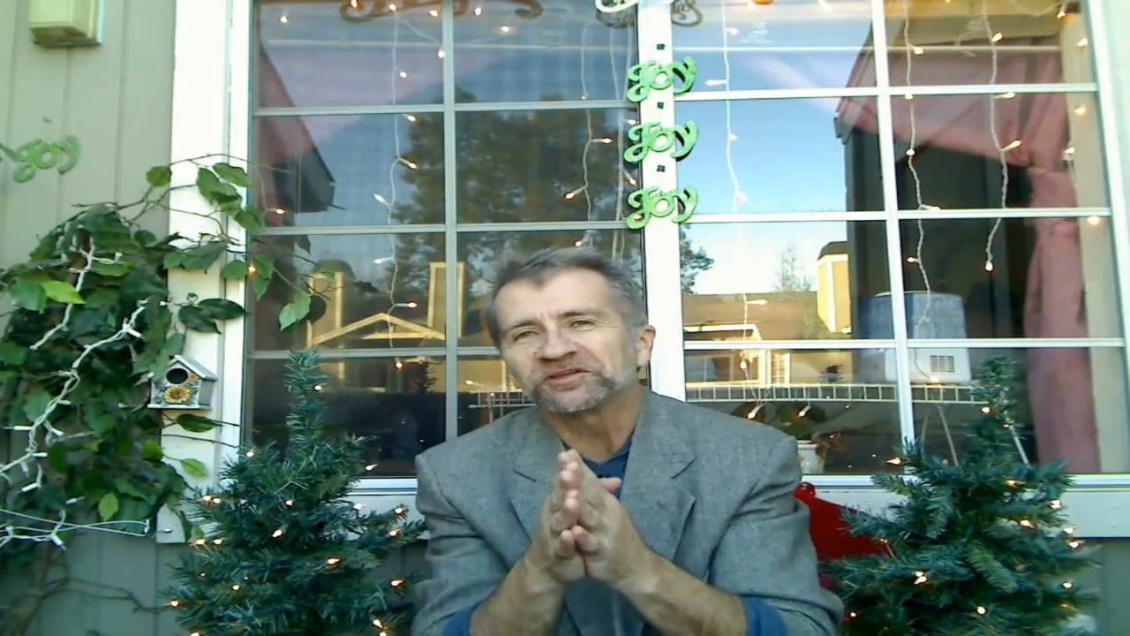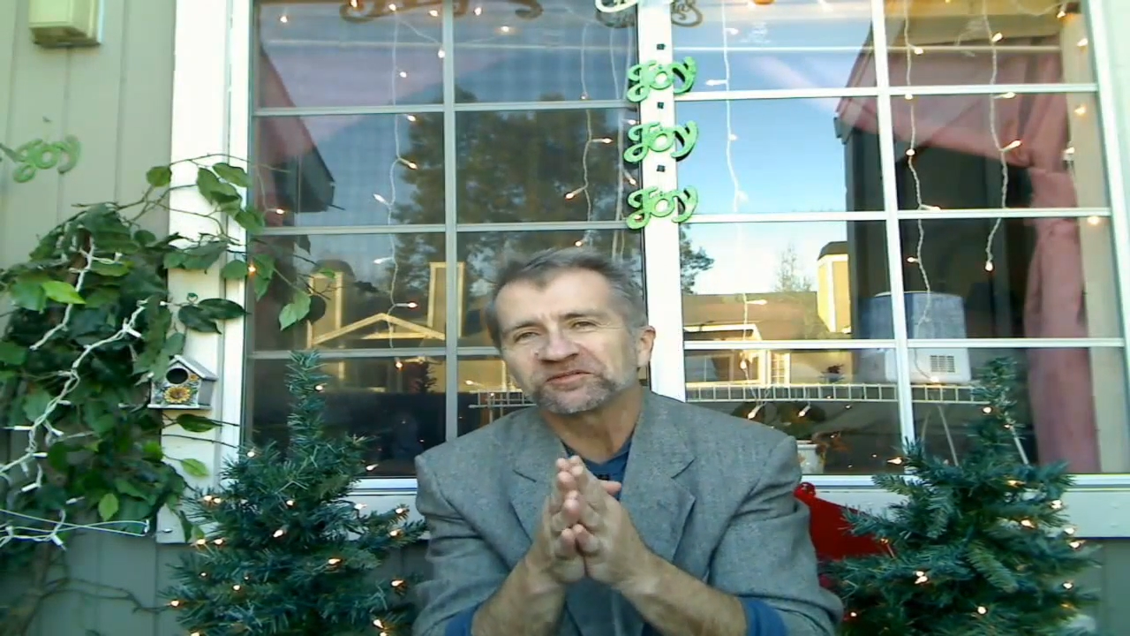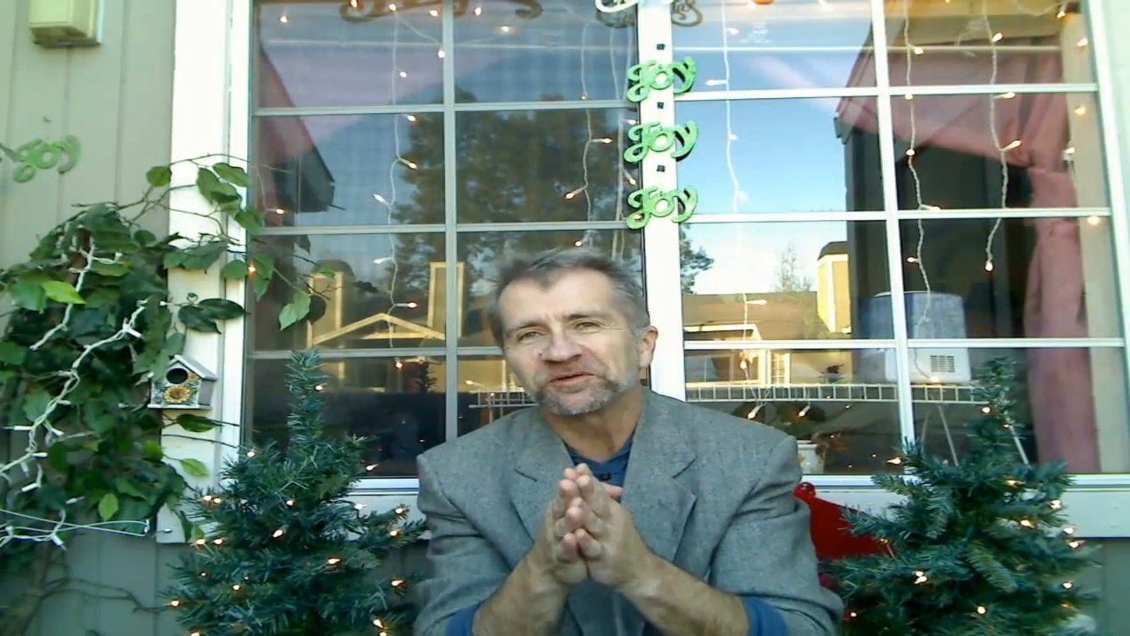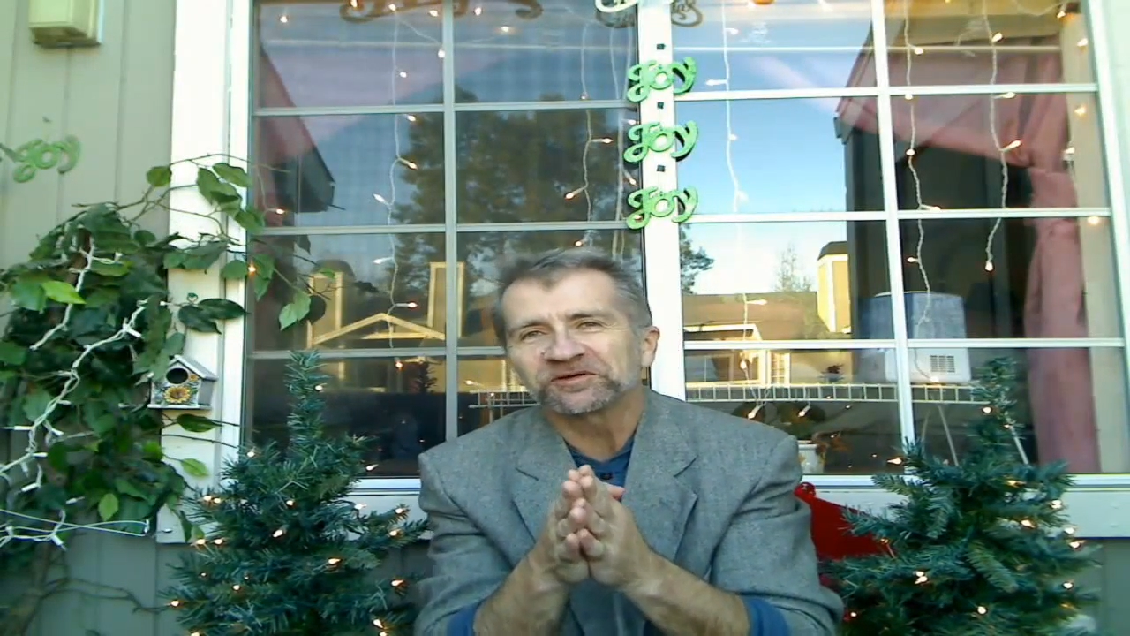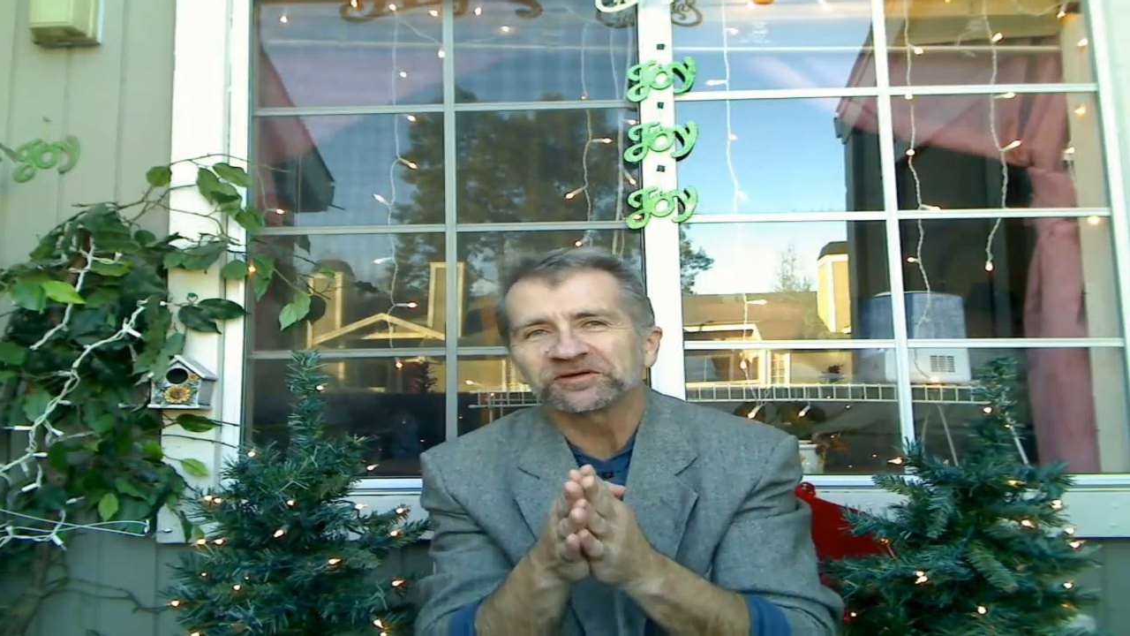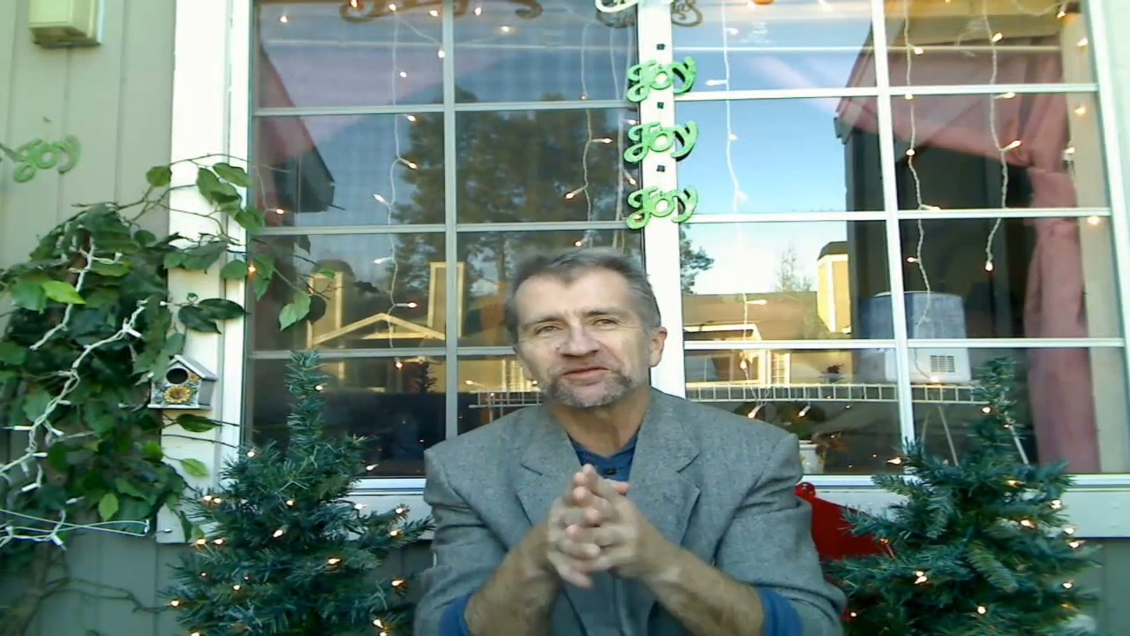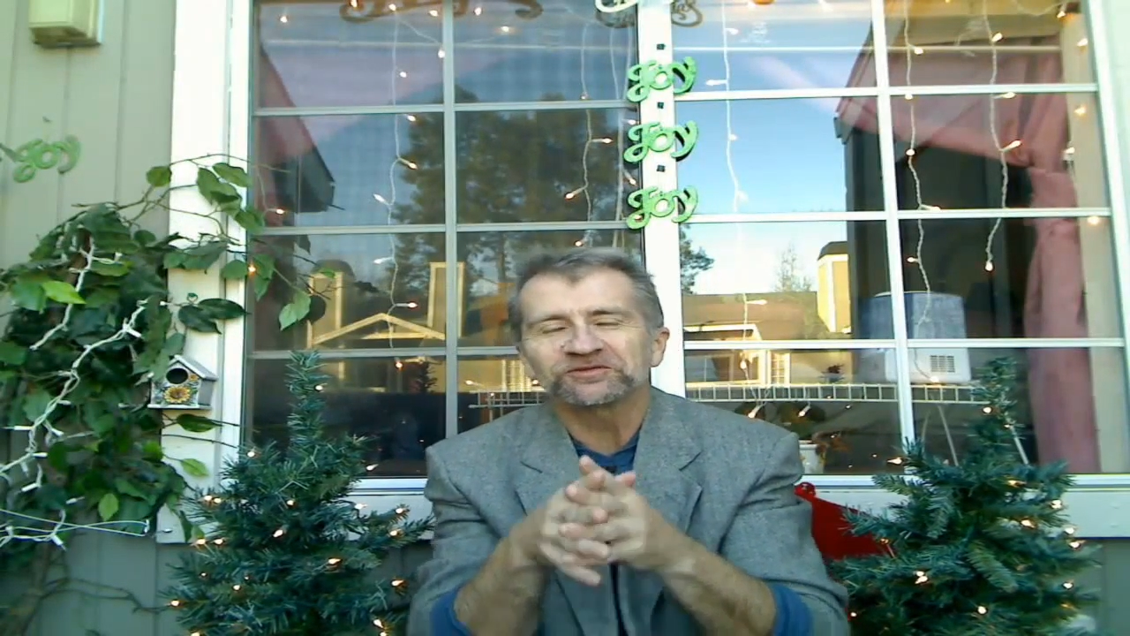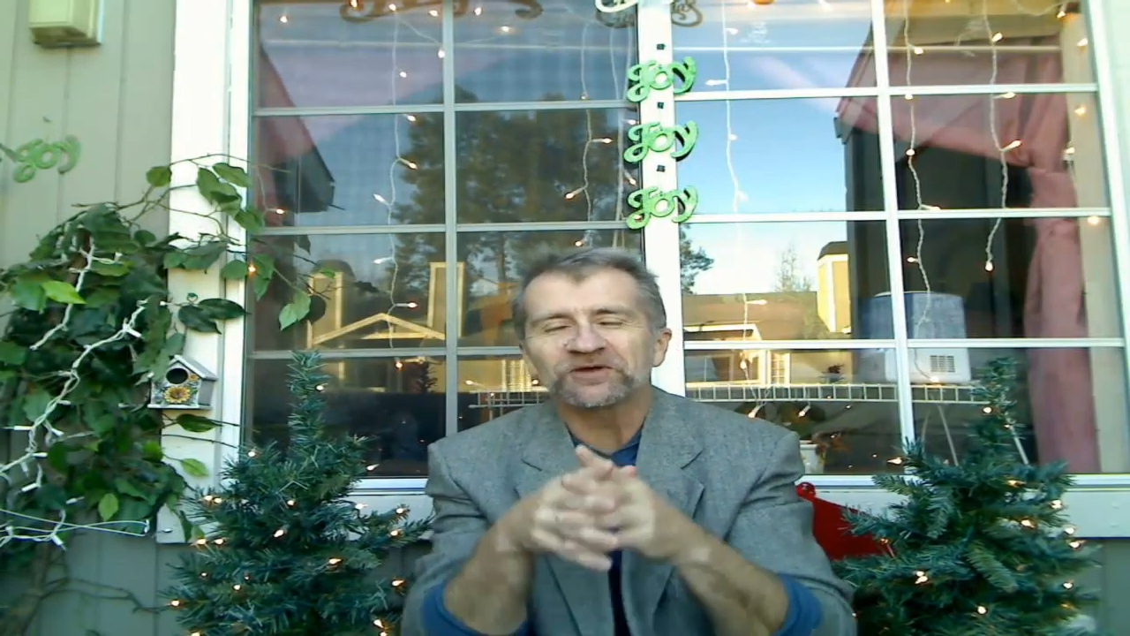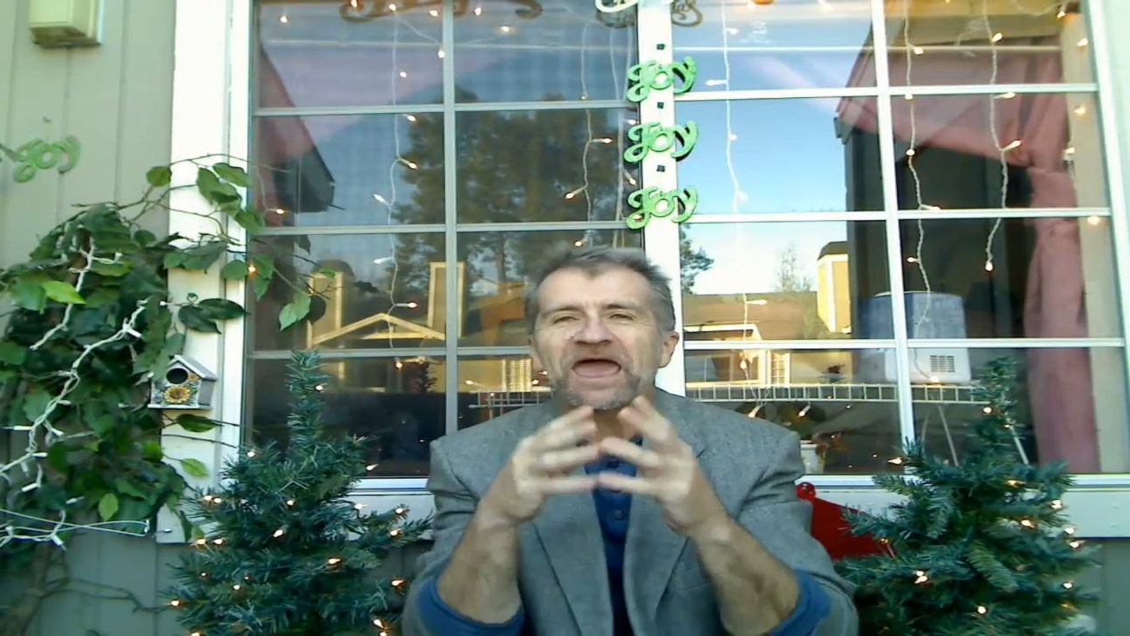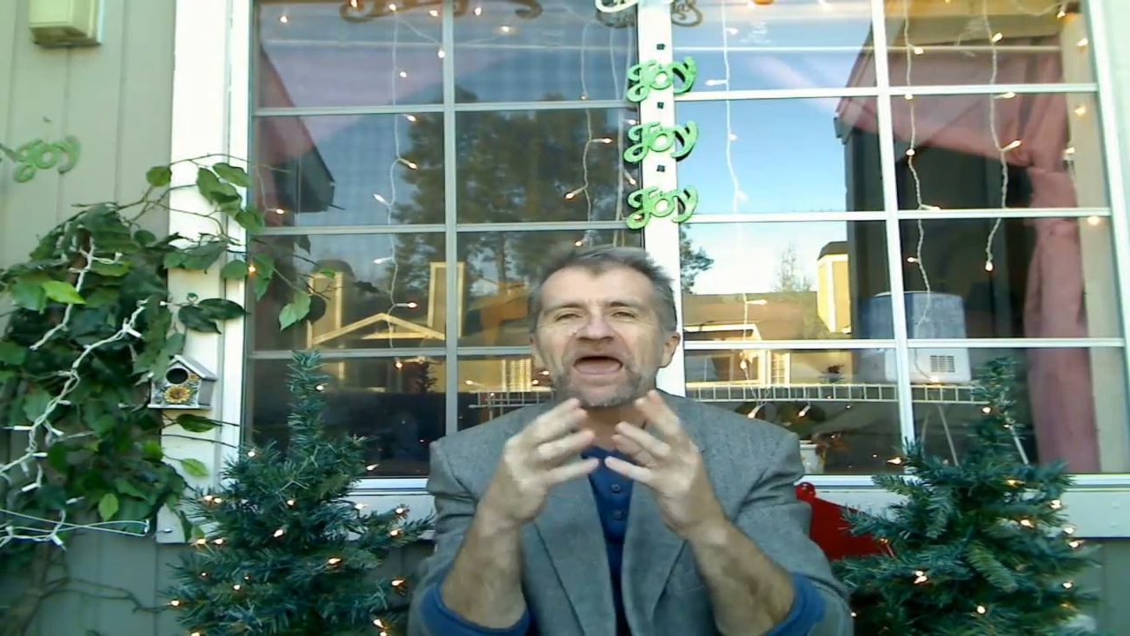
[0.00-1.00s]
Spirit,
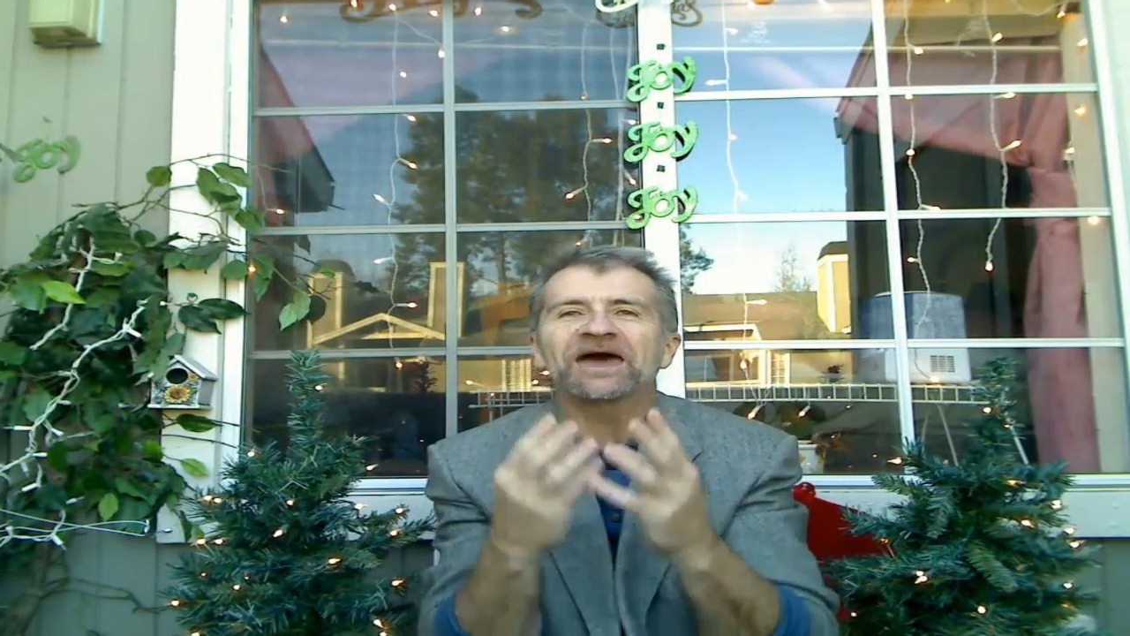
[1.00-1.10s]
to